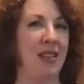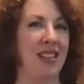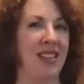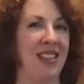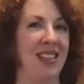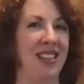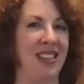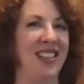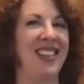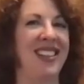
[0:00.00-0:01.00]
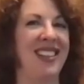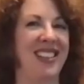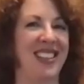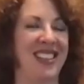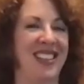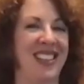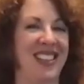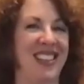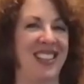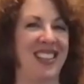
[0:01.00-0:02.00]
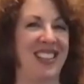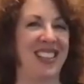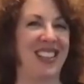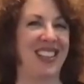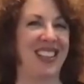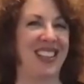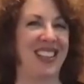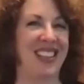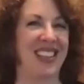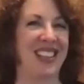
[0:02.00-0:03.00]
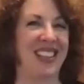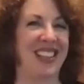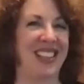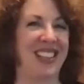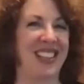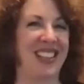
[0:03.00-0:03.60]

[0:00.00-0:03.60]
(silent)